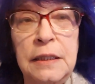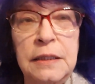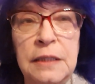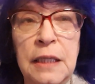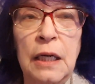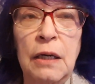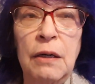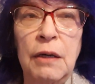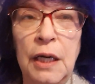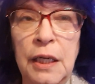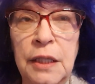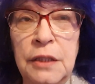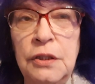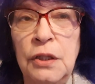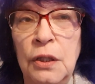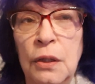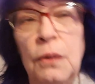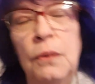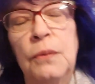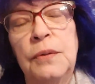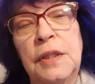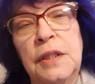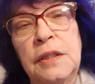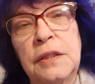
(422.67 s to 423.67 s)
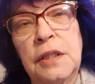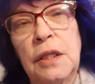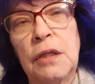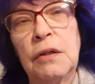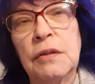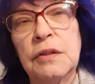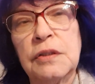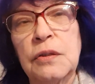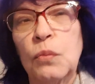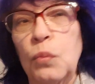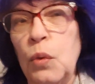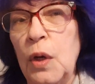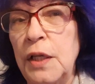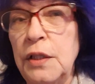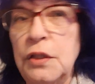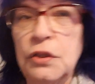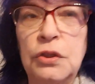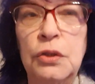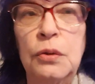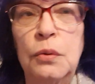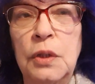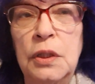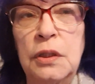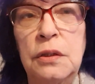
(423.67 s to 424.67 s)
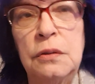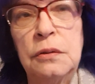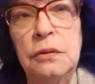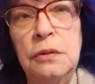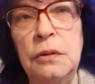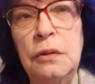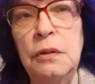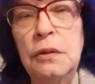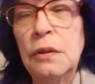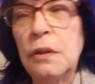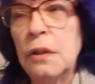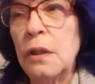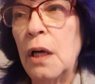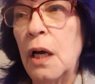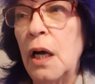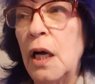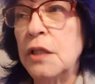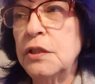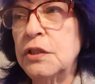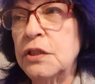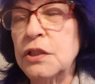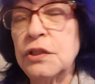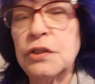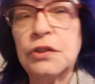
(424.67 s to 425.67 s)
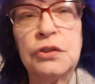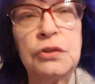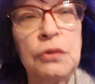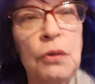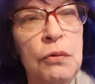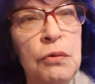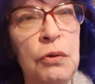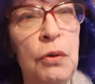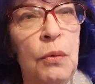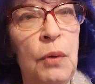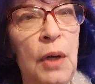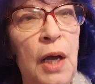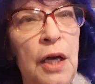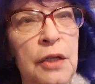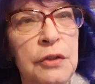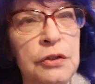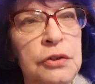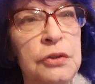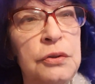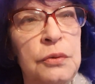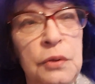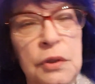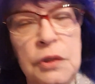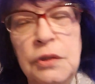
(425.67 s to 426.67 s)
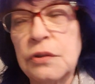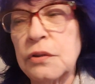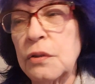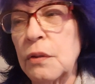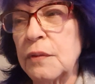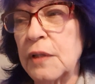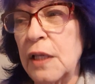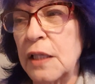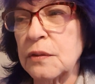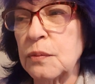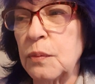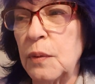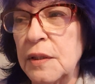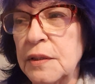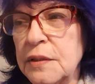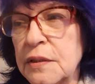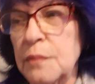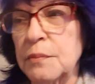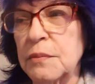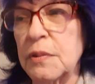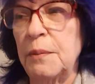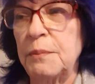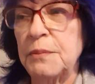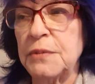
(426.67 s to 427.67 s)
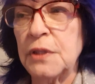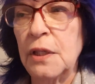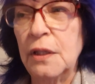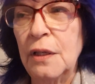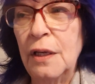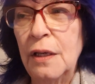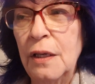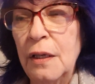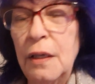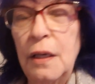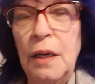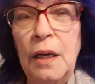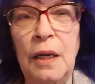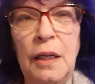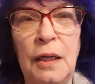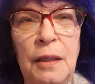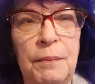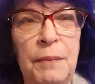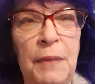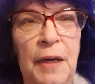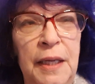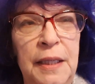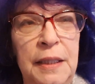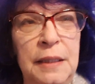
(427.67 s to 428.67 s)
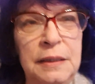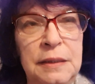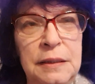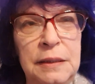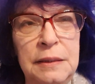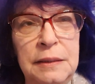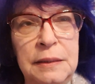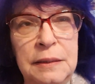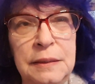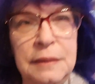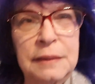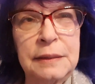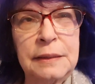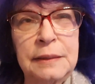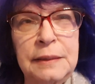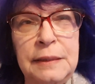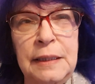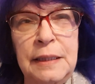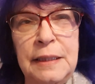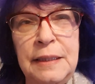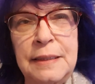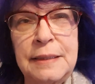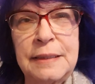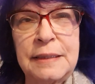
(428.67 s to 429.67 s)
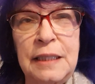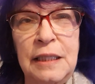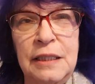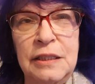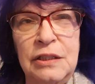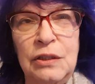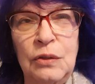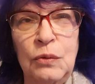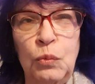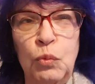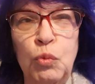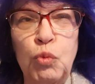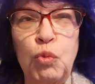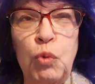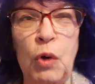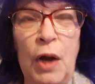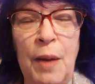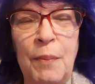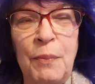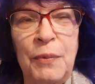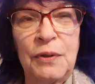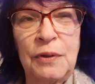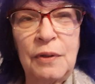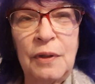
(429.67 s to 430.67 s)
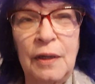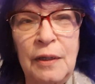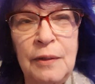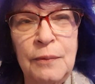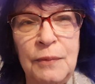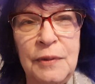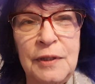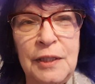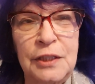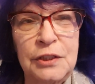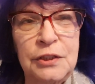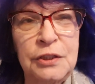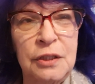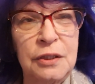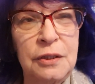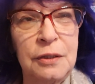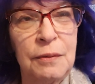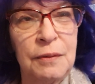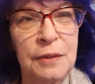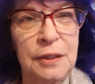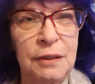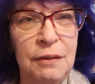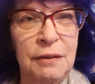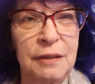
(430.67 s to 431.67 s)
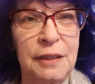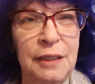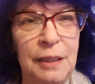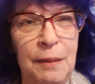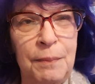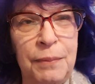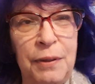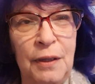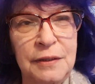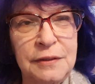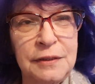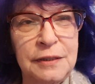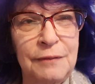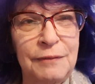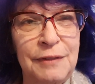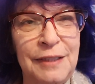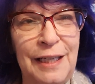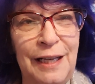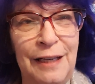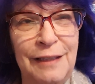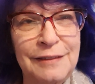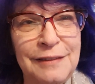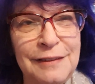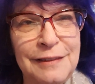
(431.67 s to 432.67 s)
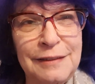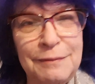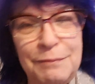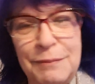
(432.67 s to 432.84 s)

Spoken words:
And now I know that there is a way to do it. I just don't know how to do it. So that's why sometimes my things tend to ramble on when I should go in there and cut parts of it out.